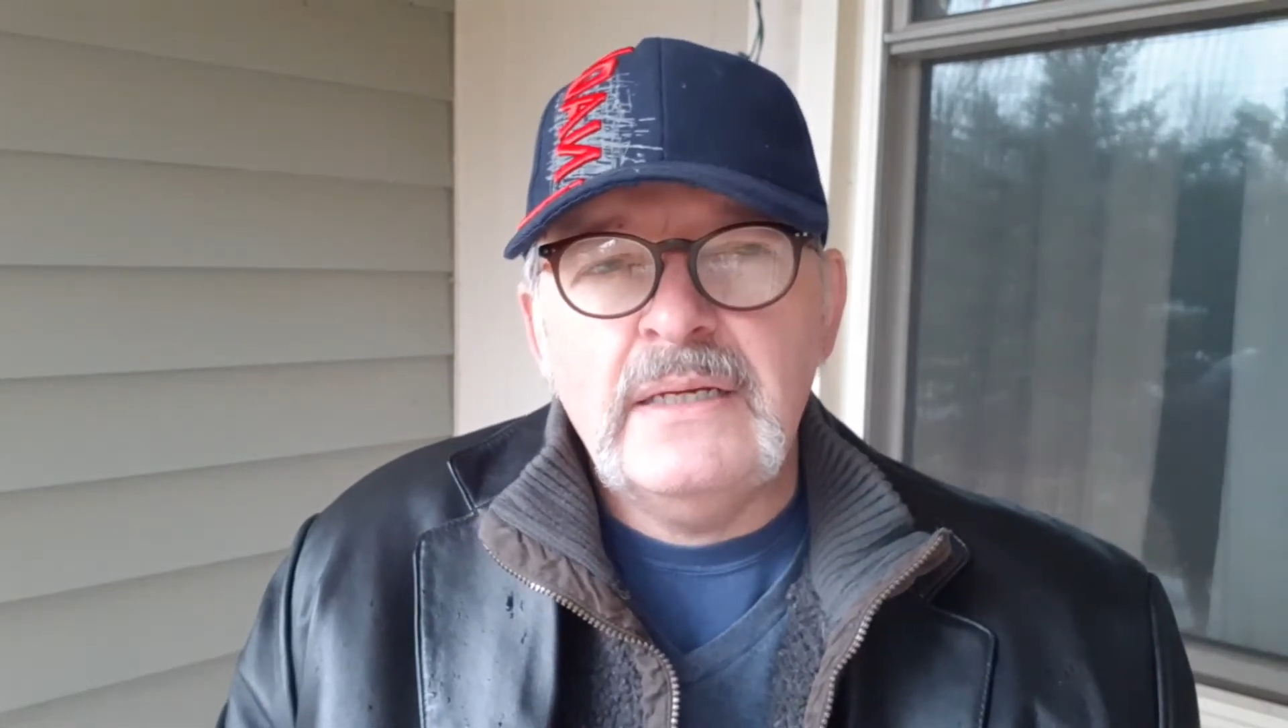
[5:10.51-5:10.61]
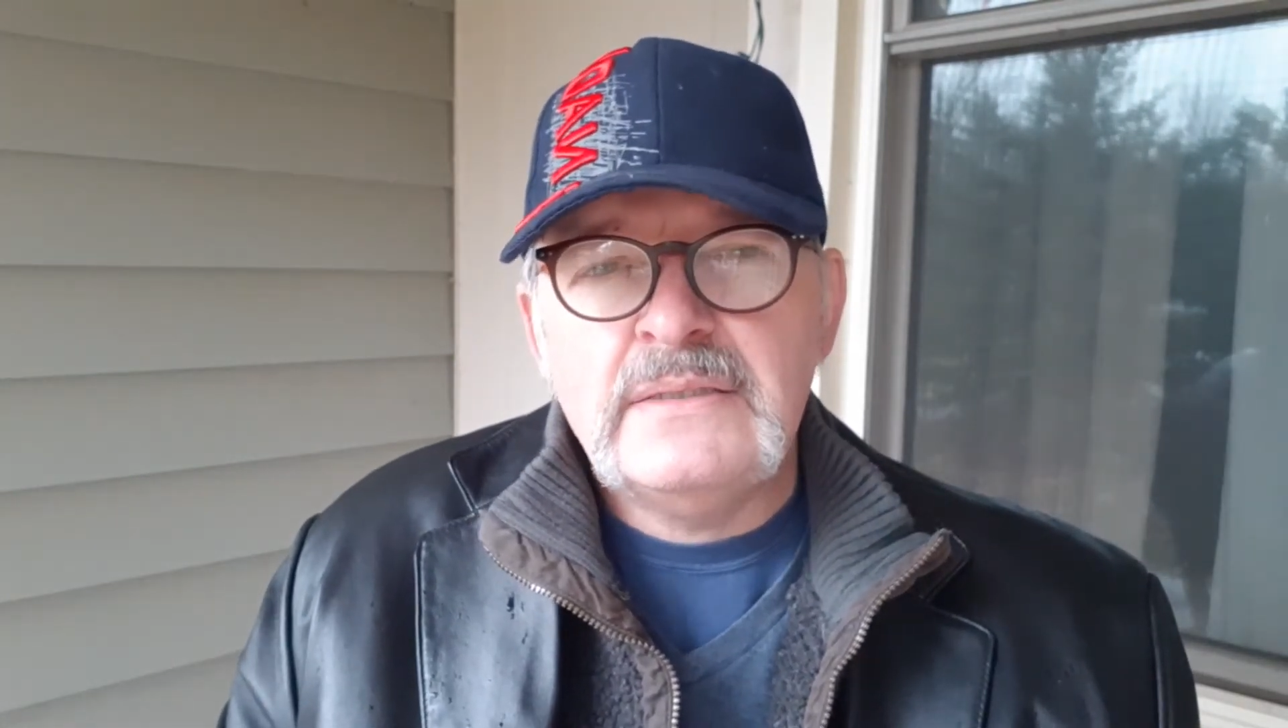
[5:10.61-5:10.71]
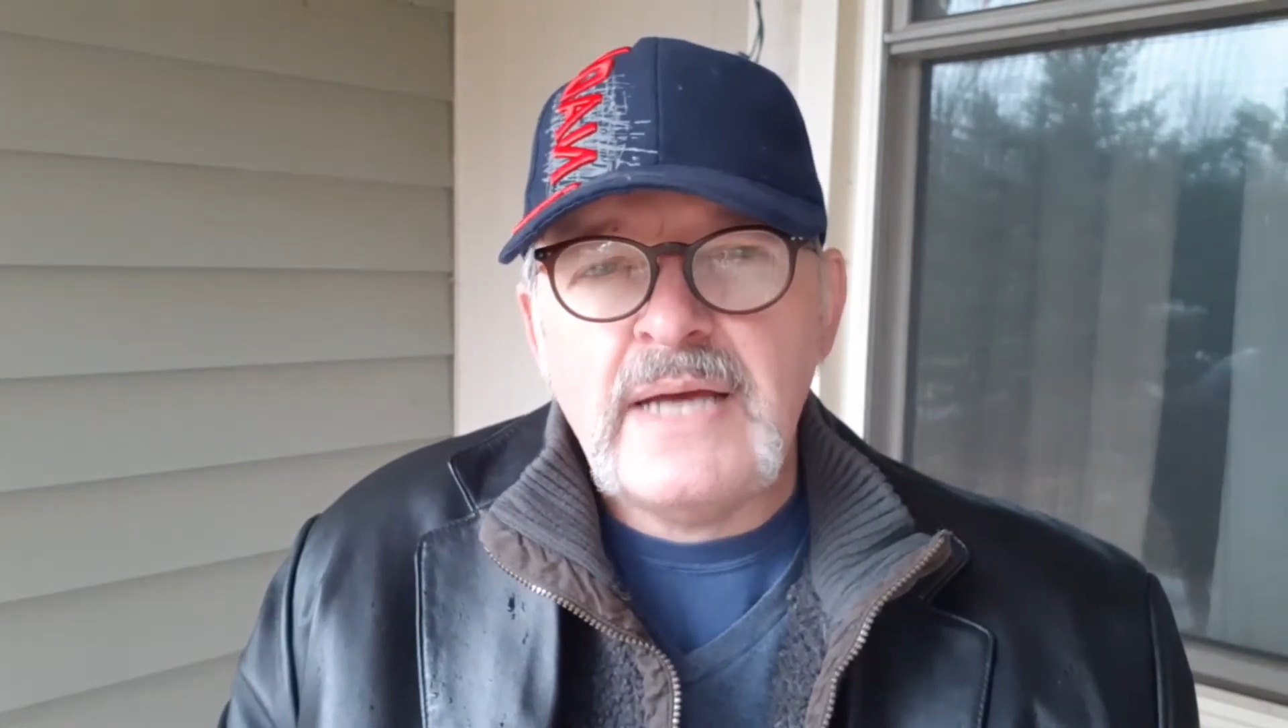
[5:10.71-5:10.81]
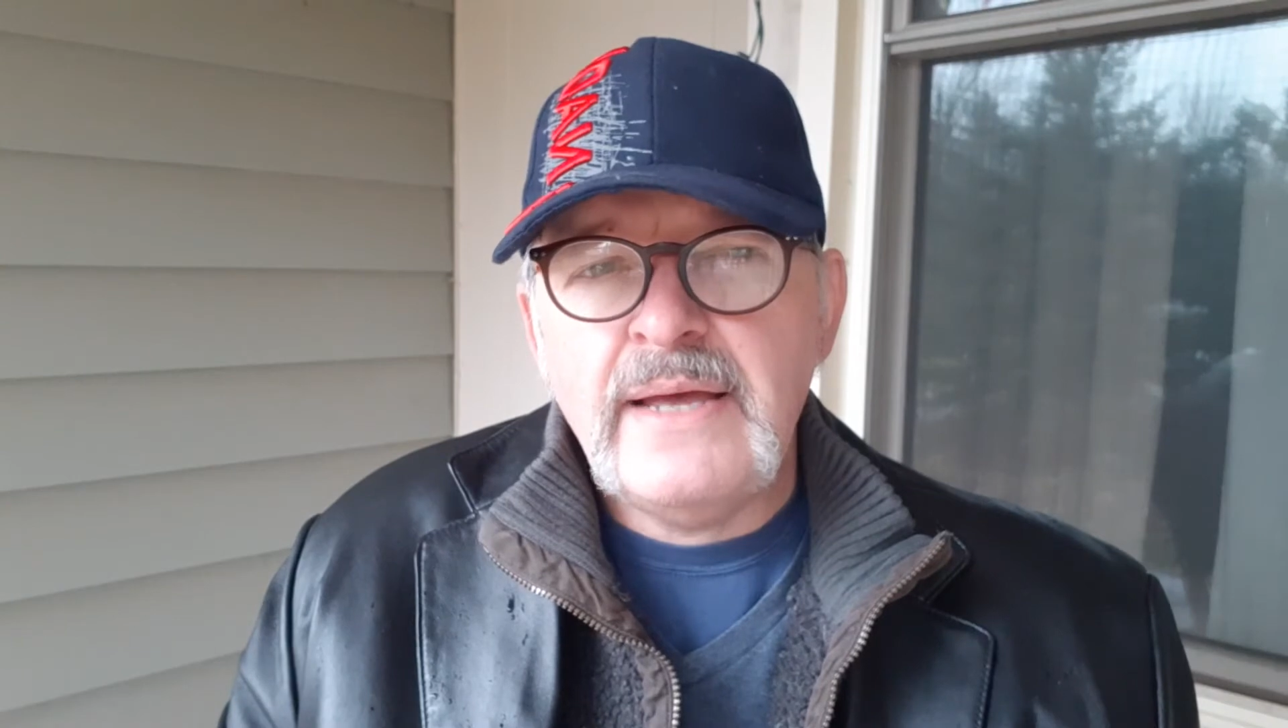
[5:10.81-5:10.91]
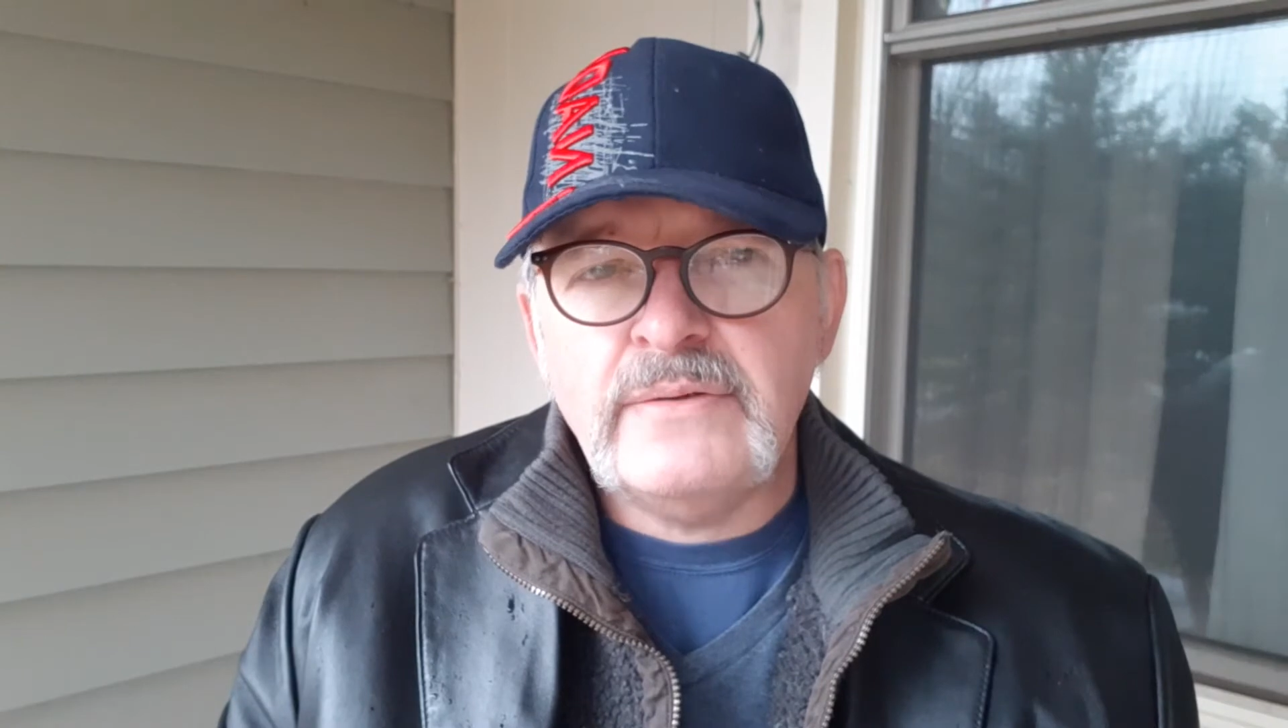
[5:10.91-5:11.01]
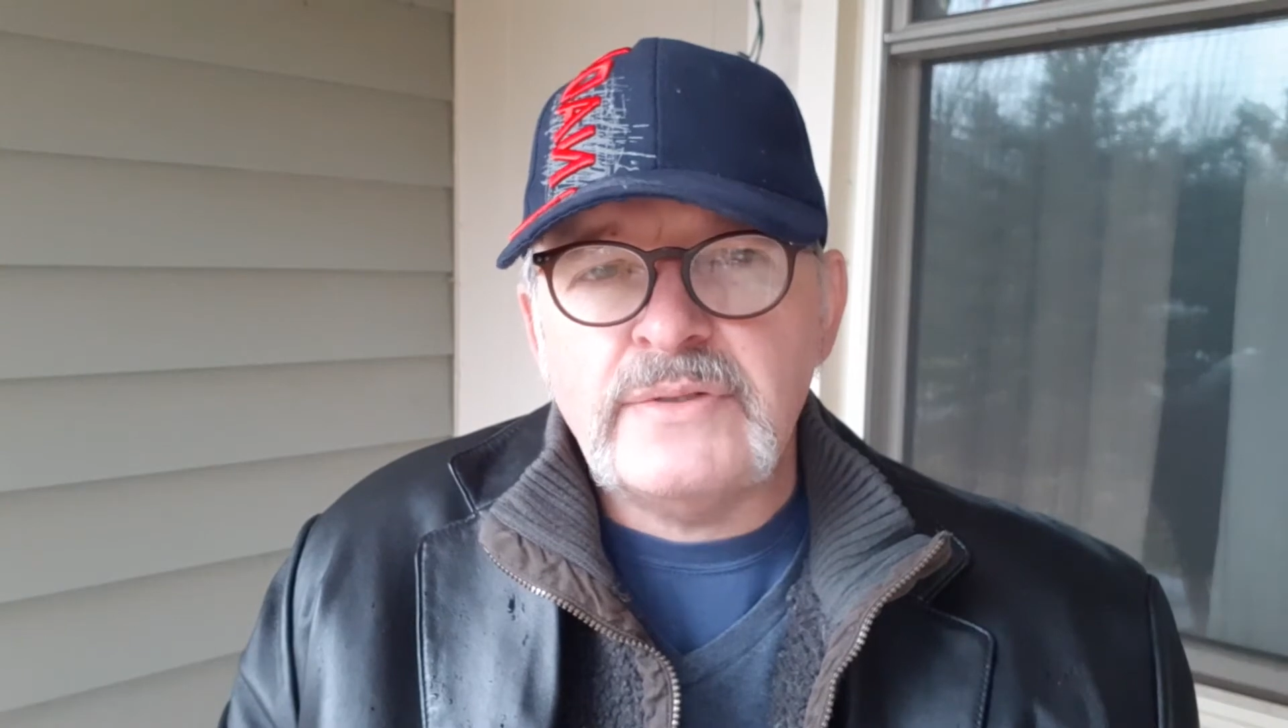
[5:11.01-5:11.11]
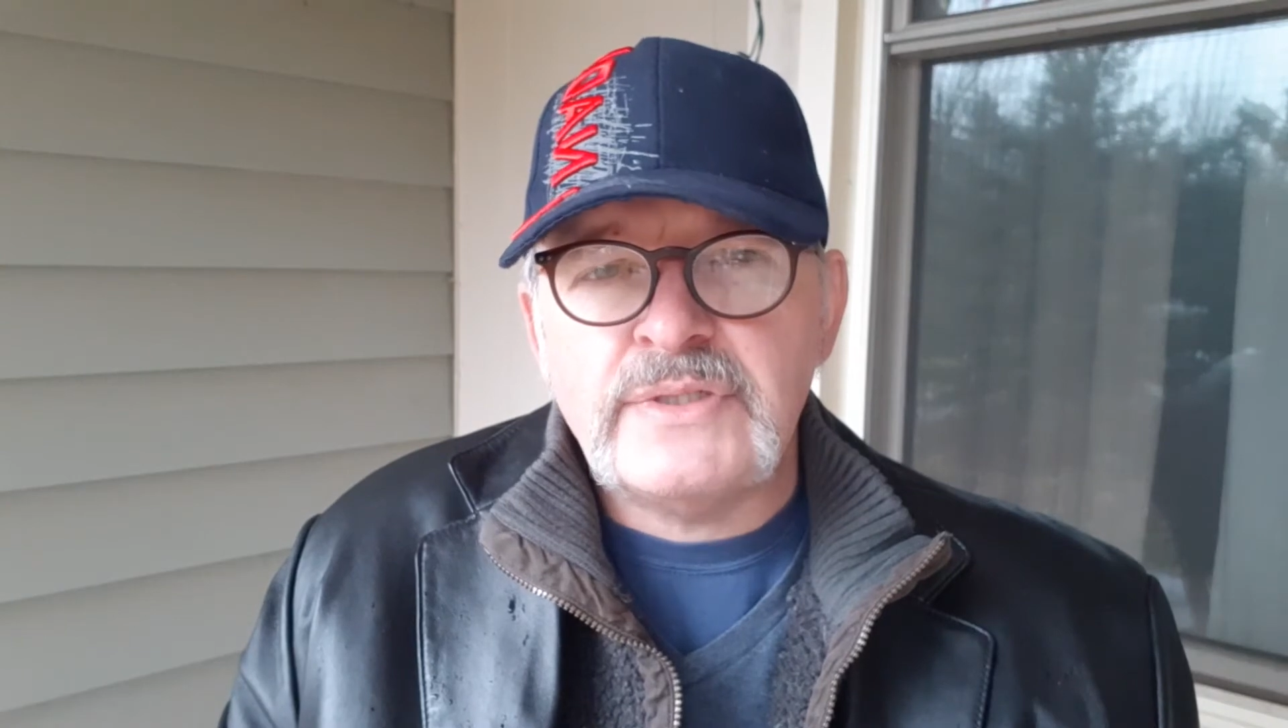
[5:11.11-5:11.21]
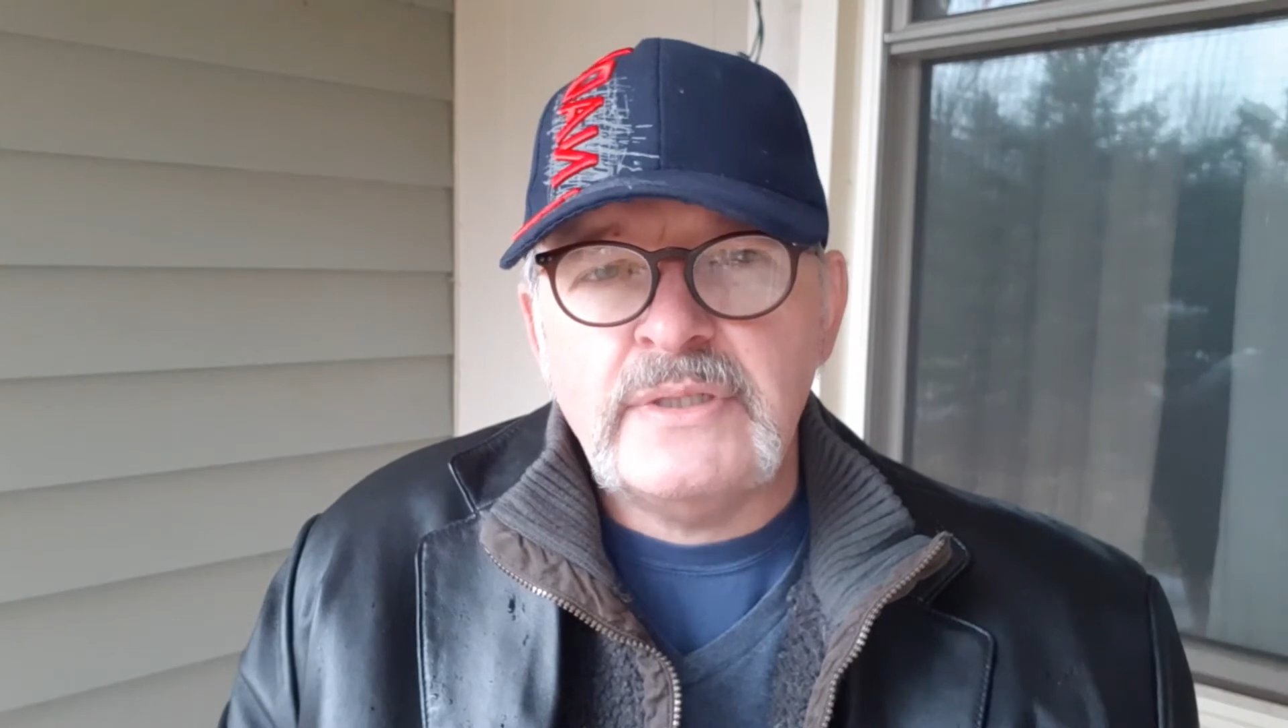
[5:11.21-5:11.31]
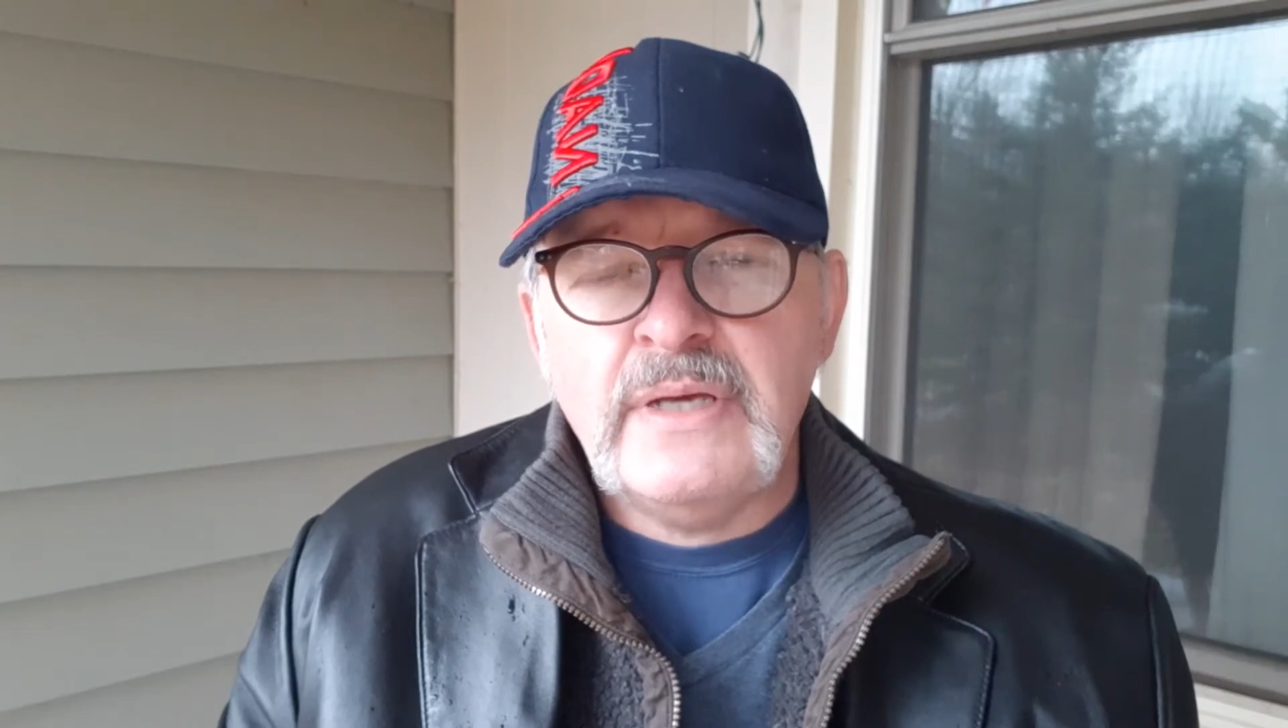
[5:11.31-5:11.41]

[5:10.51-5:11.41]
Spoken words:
titles